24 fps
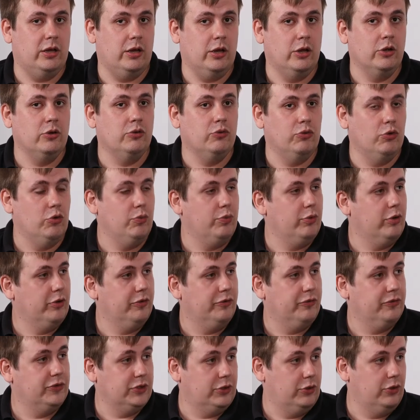group
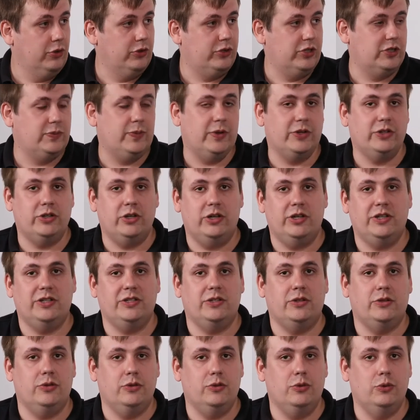of security specialists
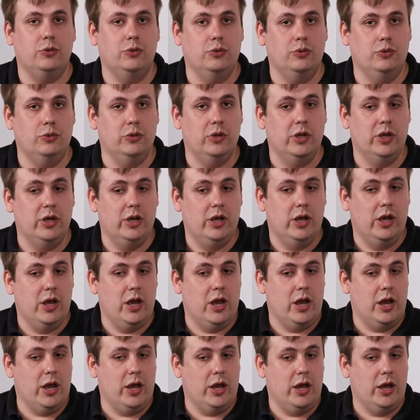who
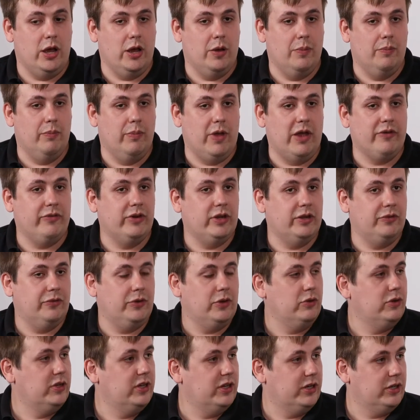every
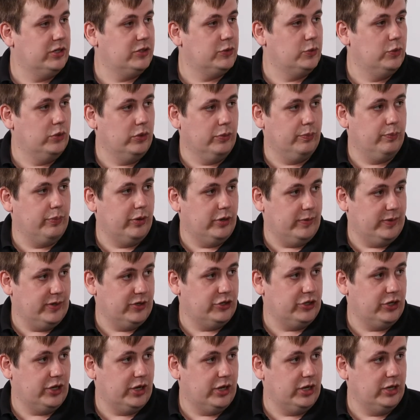few years will
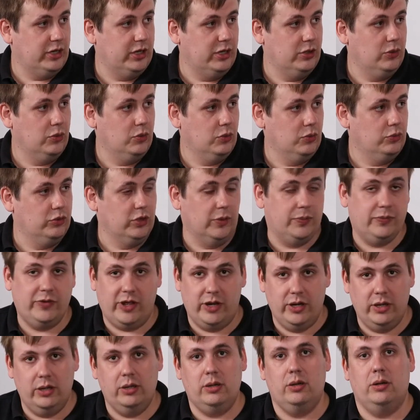publish a new Top
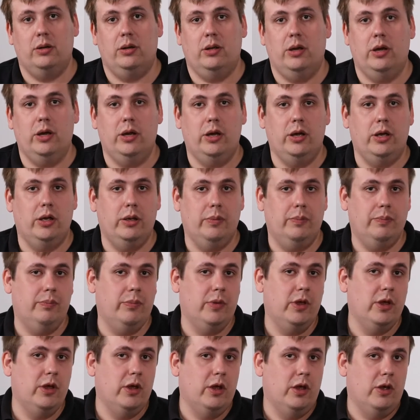10. And
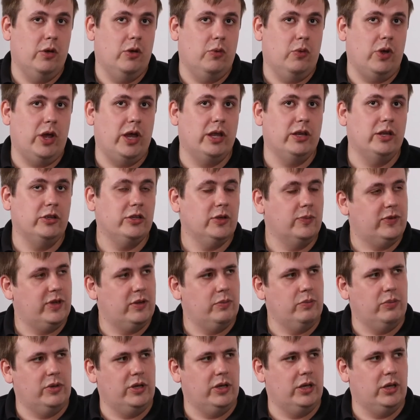the Top
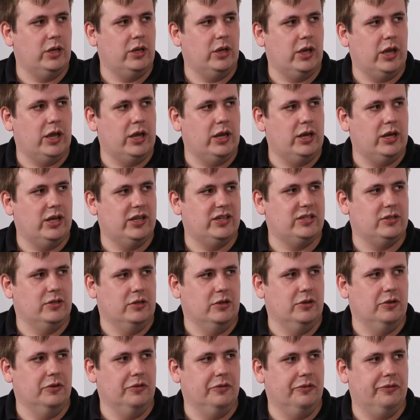10 being a list
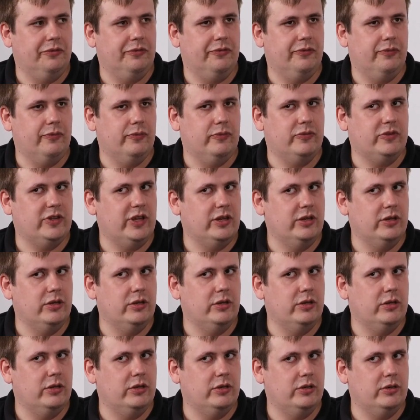of
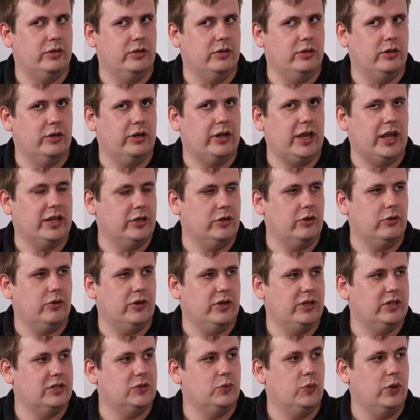10
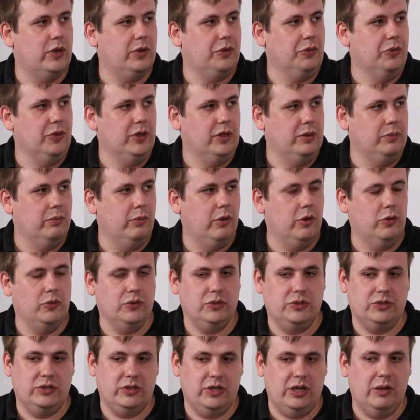categories with the
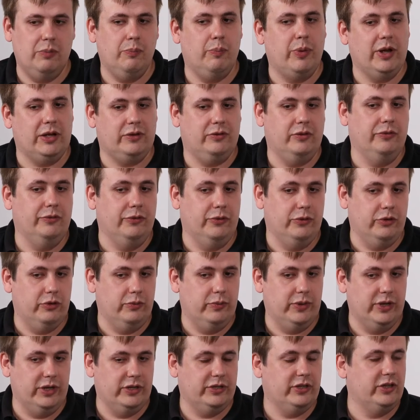most impactful
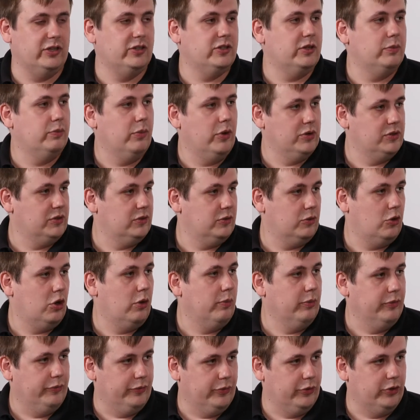vulnerabilities and most
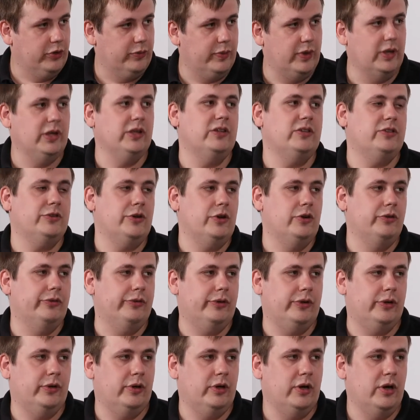common vulnerabilities
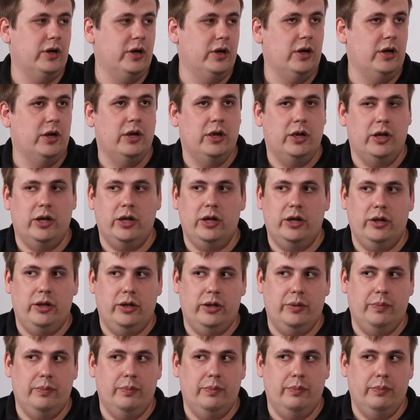over
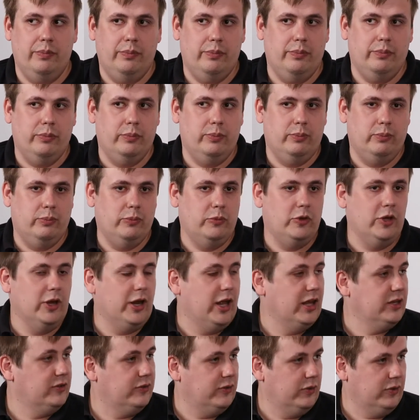the
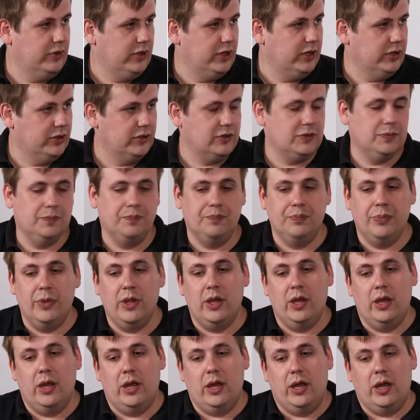last few years.
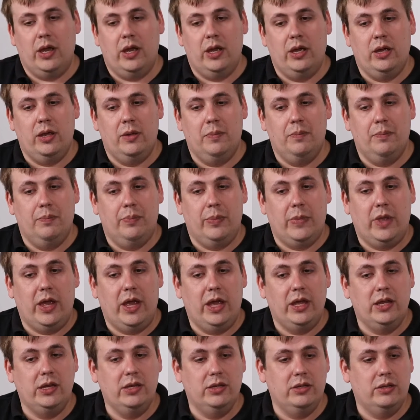
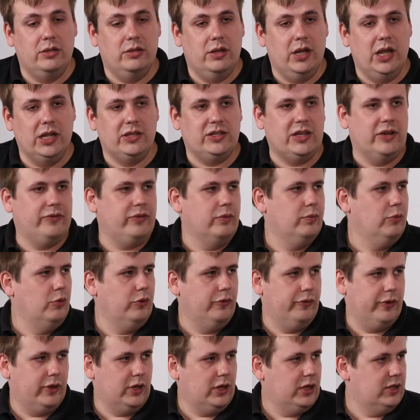And it's ever
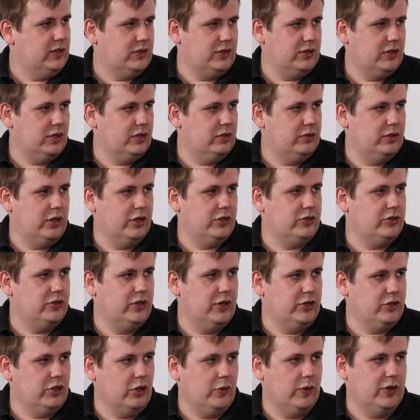moving.
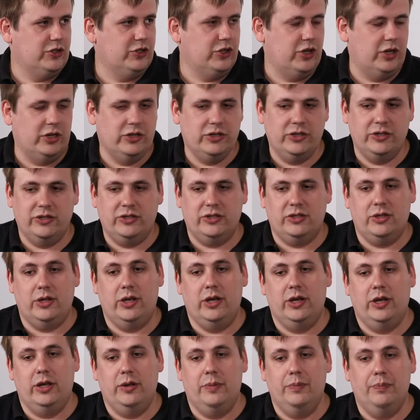There's always changes.
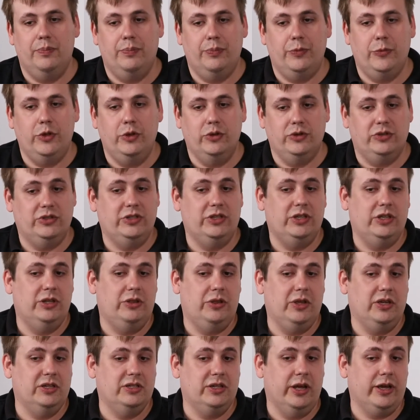You'll see
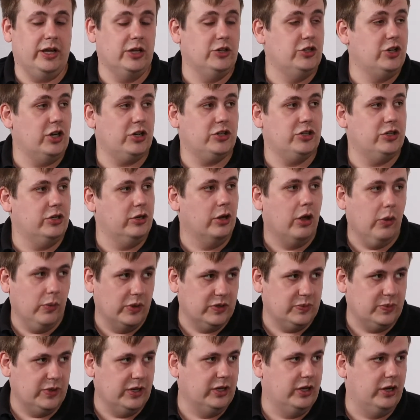things like injection always
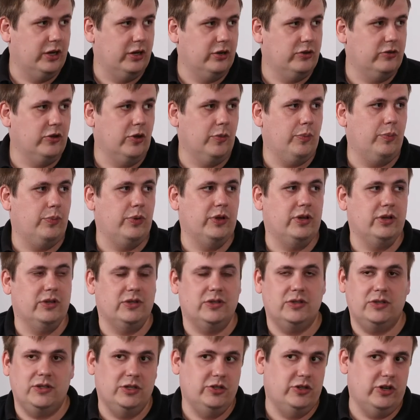being near the top,
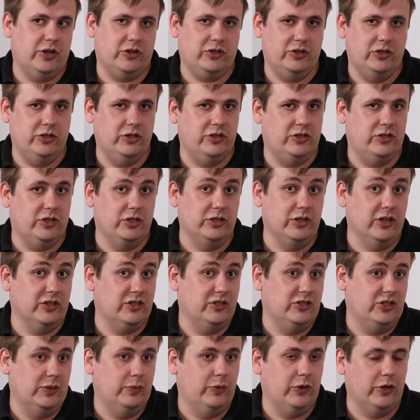because injections doesn't
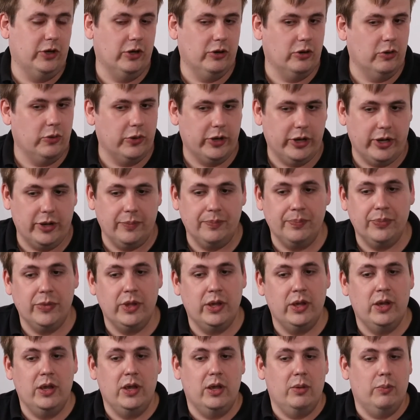seem to go away.
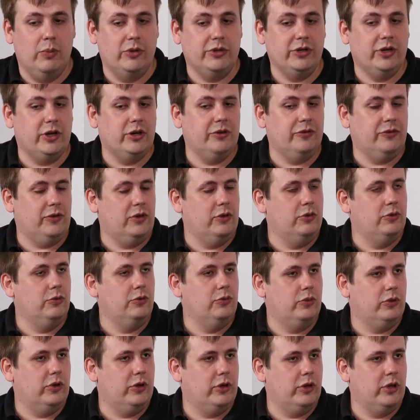But there are a
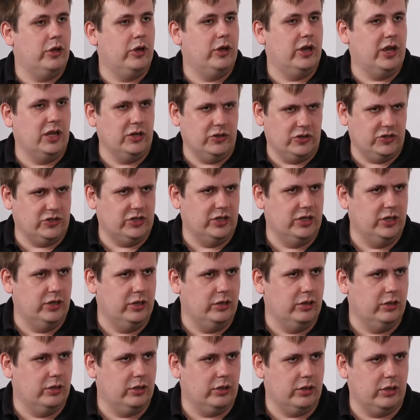few interesting
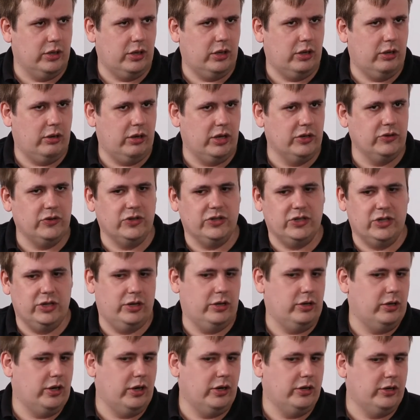entries
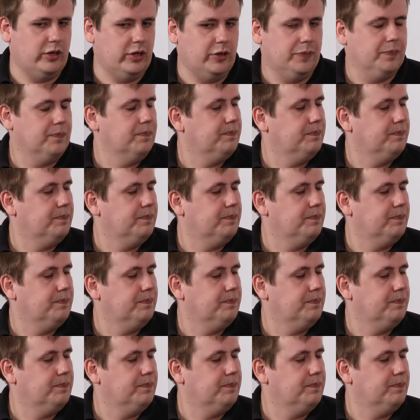here, aren't there?